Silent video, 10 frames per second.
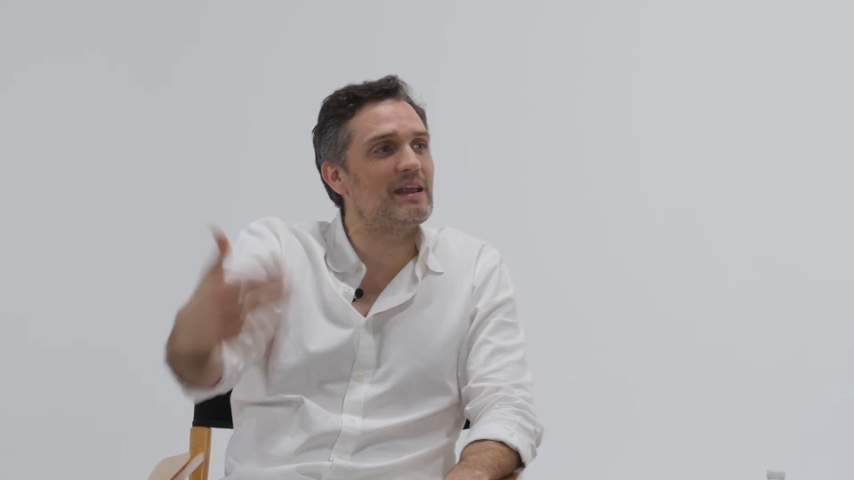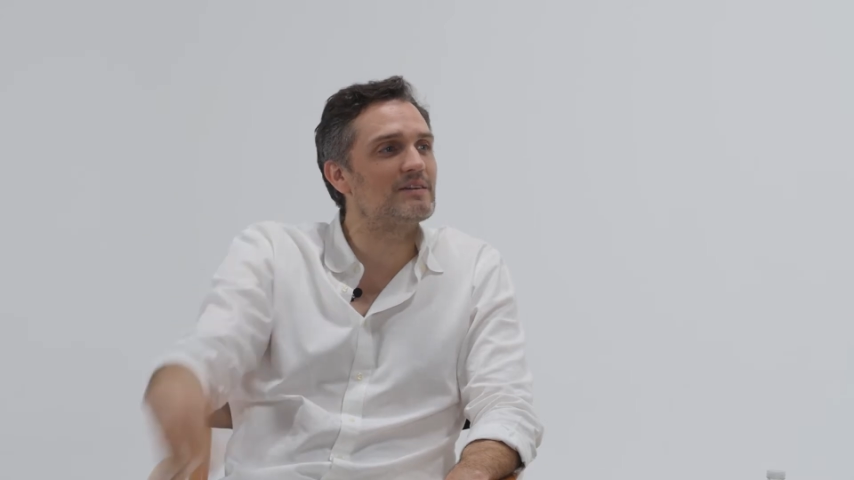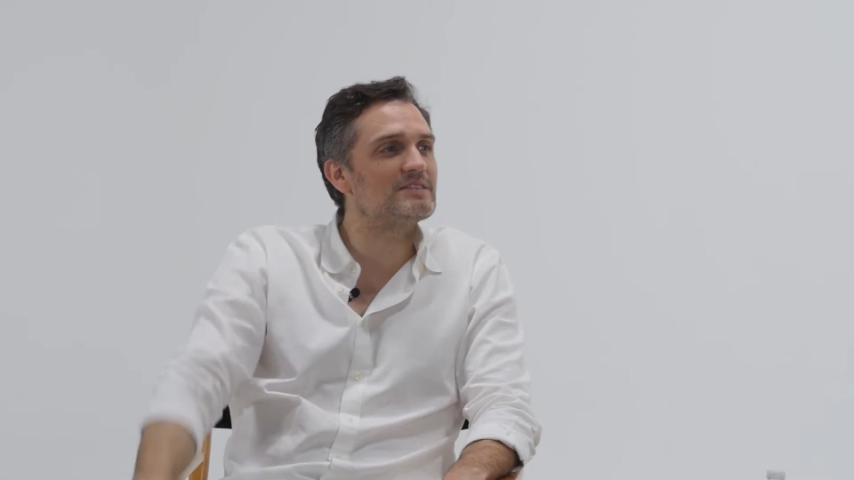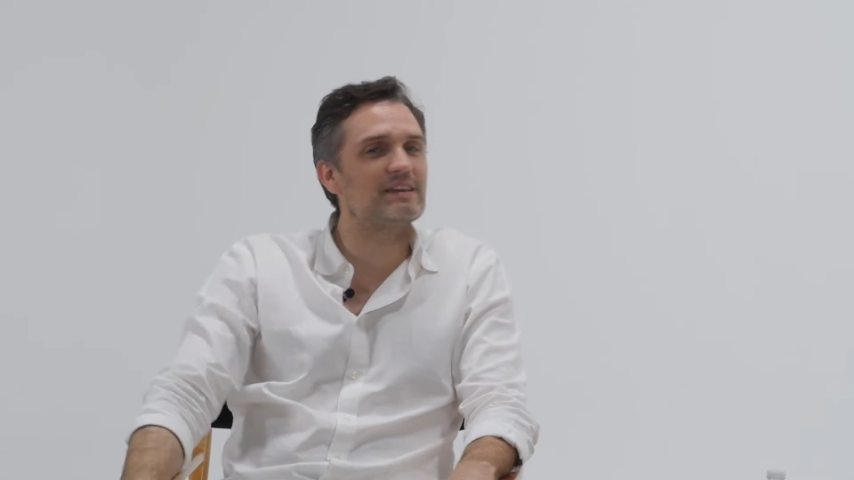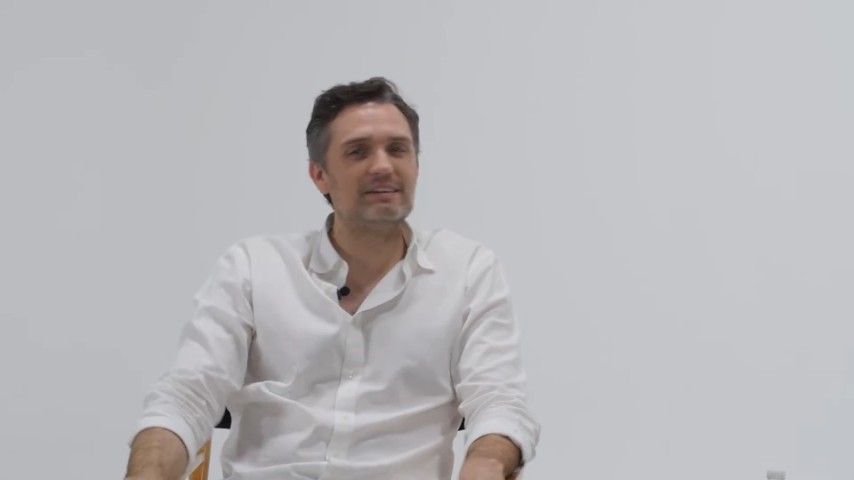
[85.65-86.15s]
and I
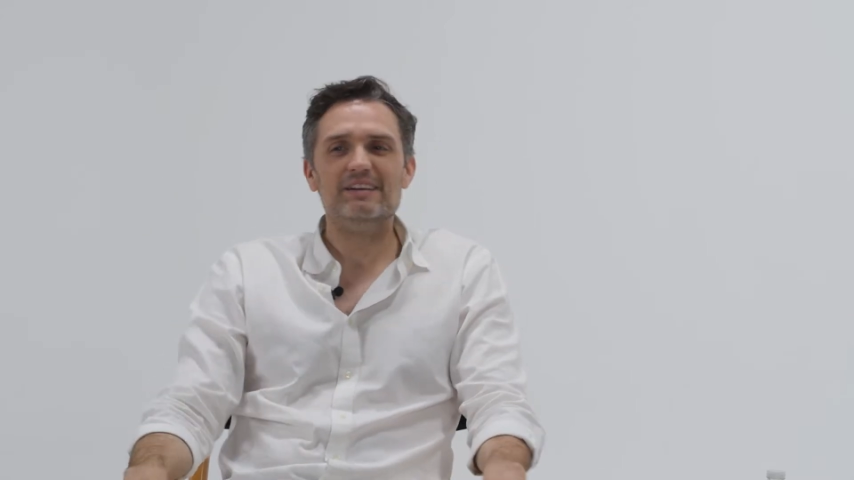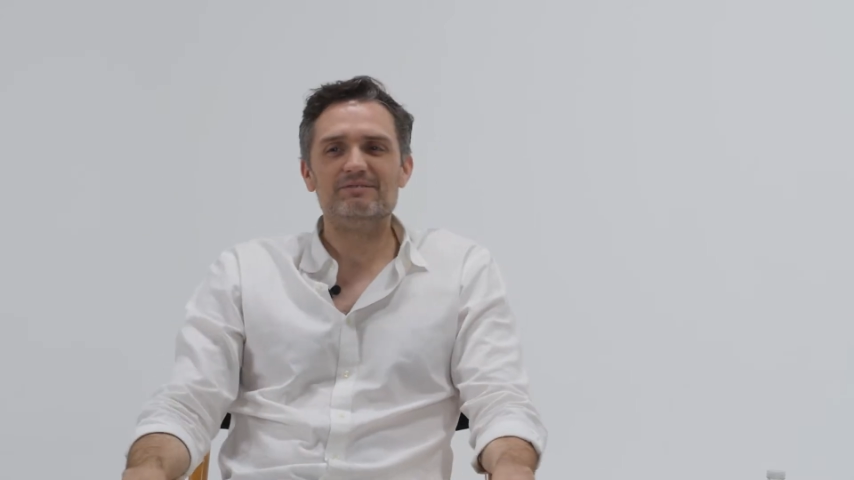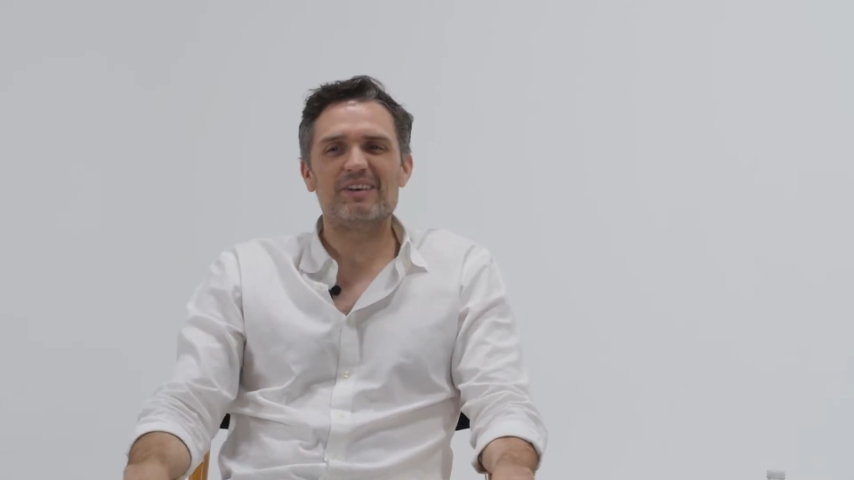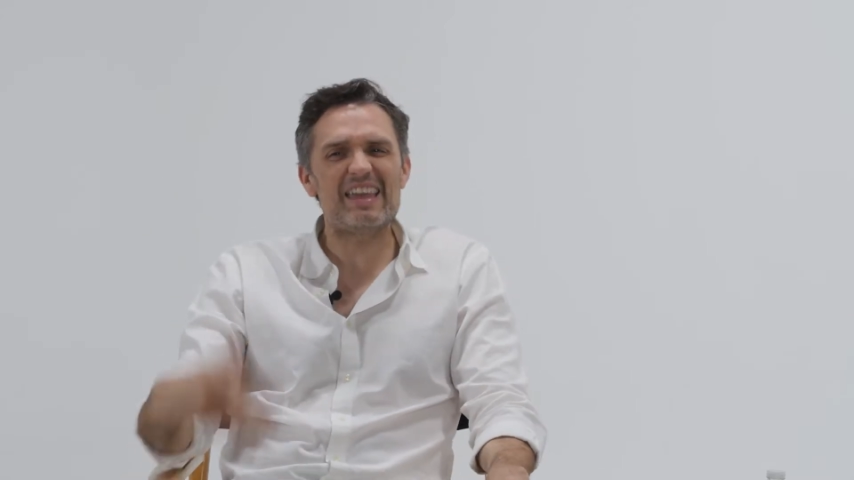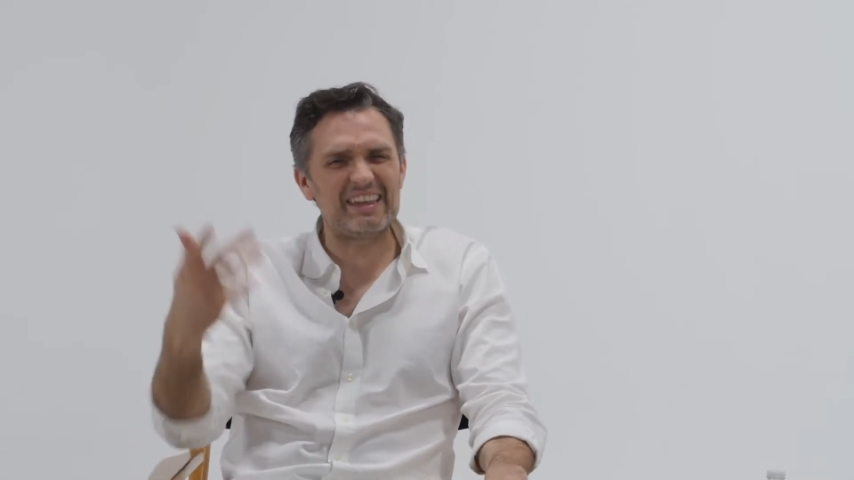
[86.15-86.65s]
was like,
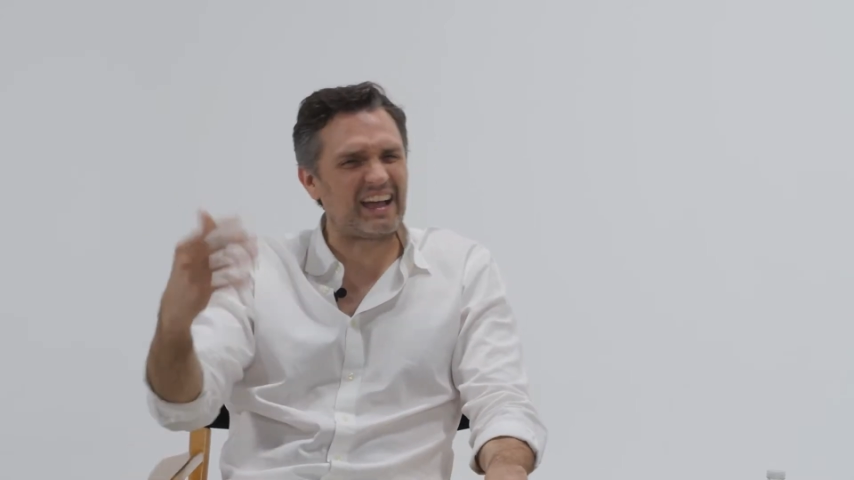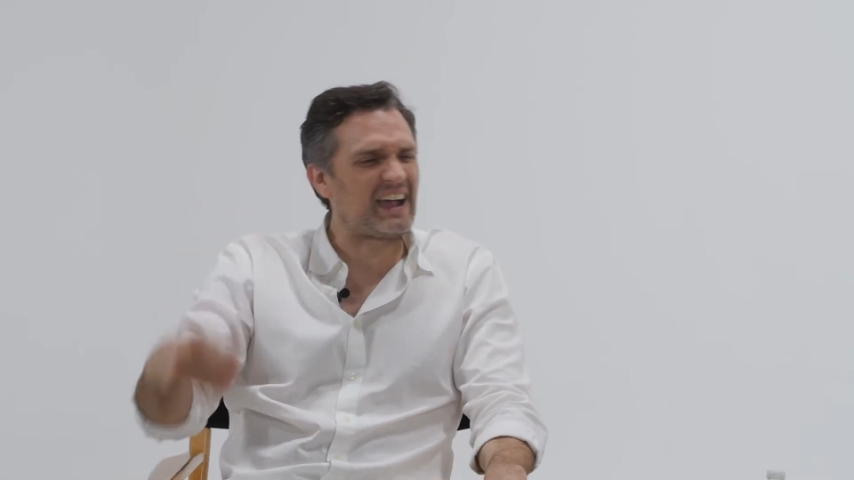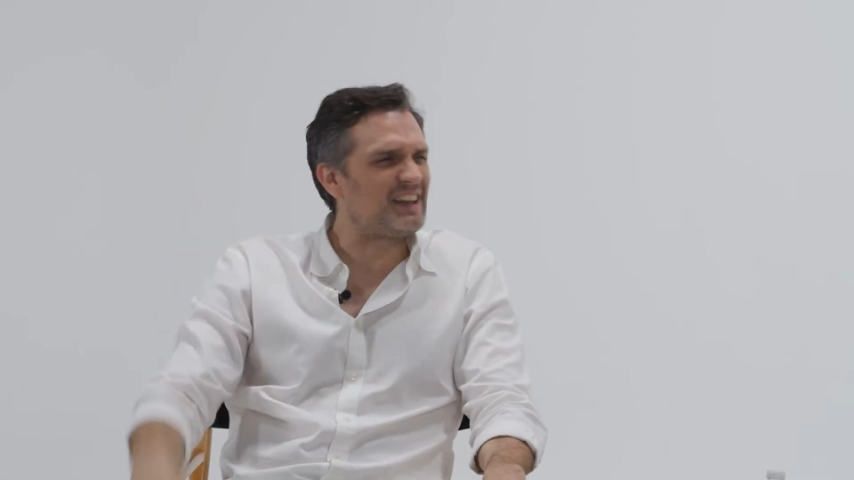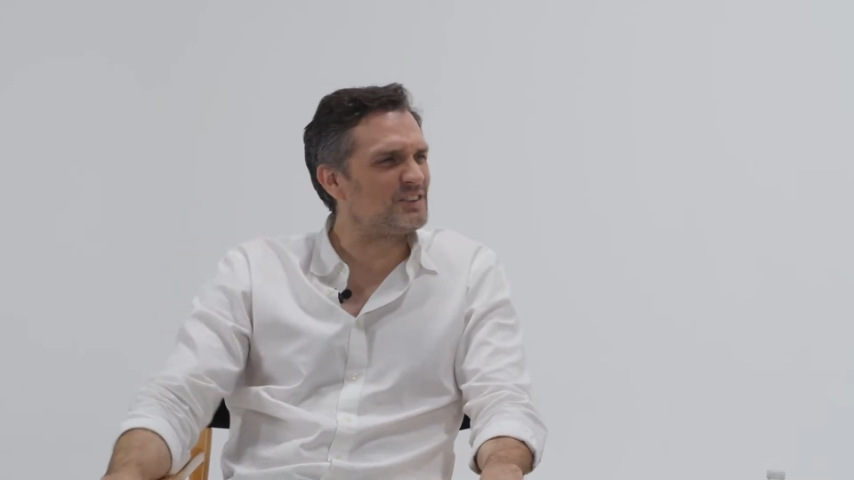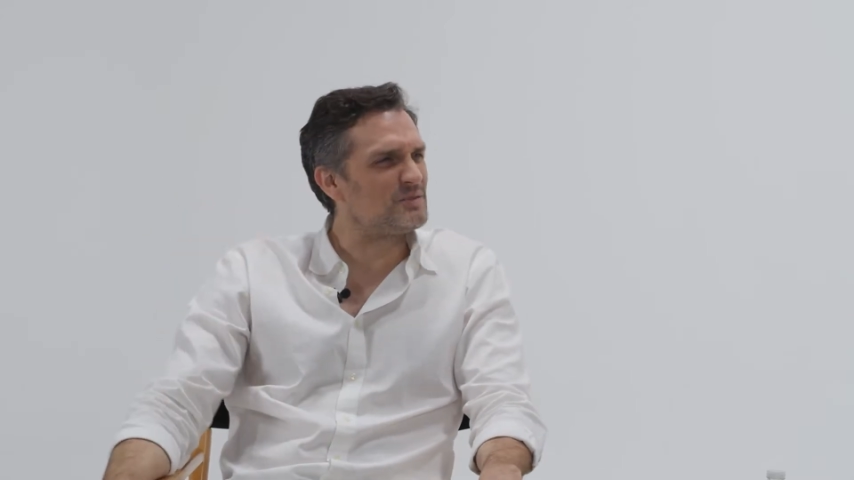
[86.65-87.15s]
I can
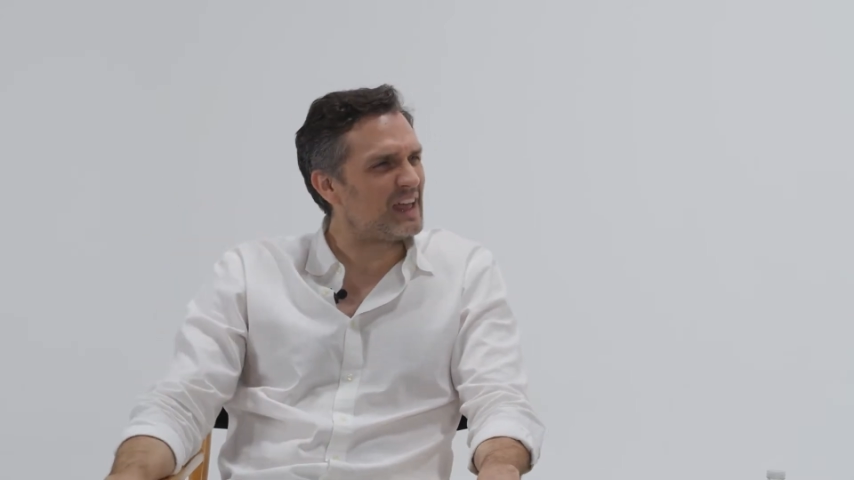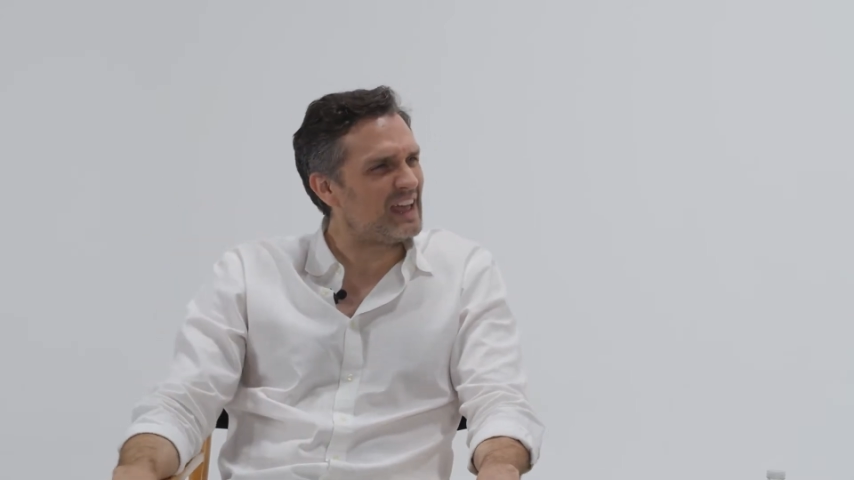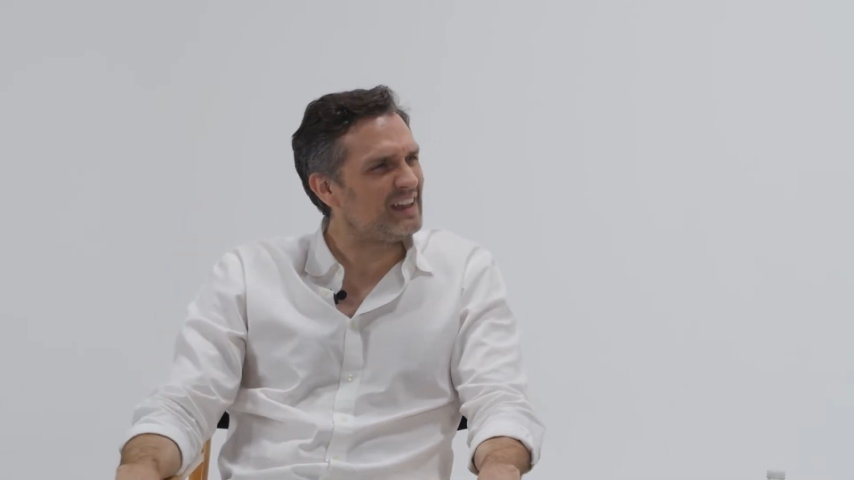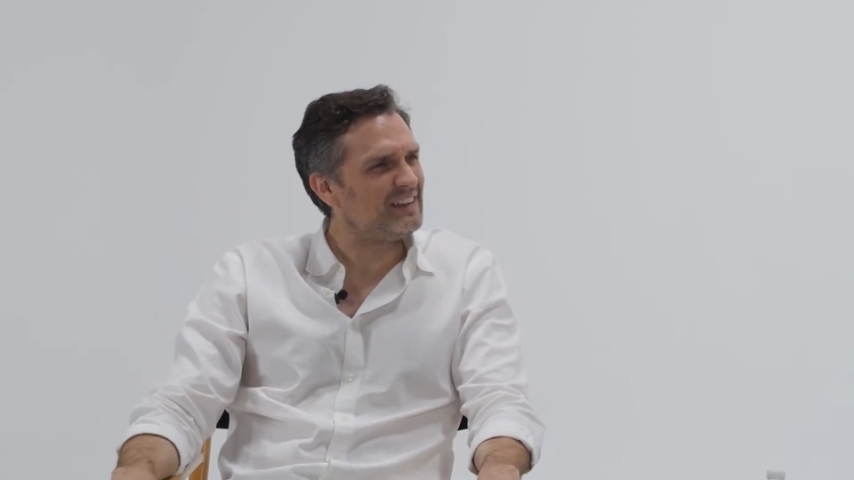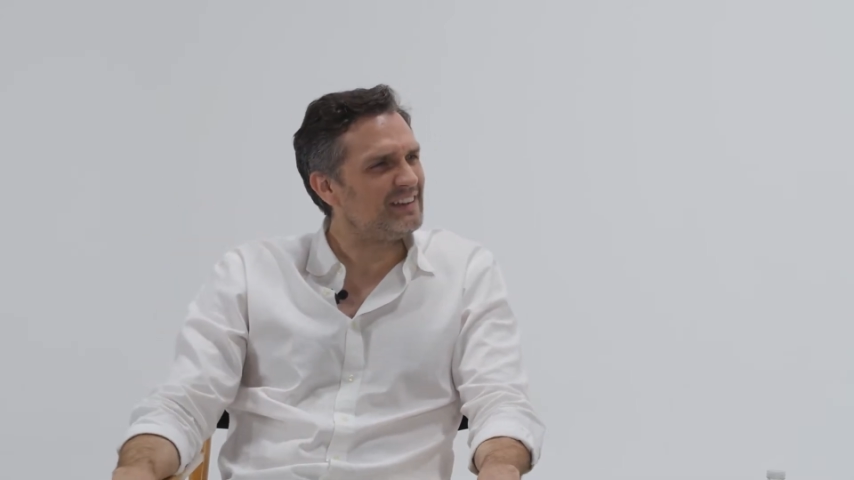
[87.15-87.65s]
kind of do that.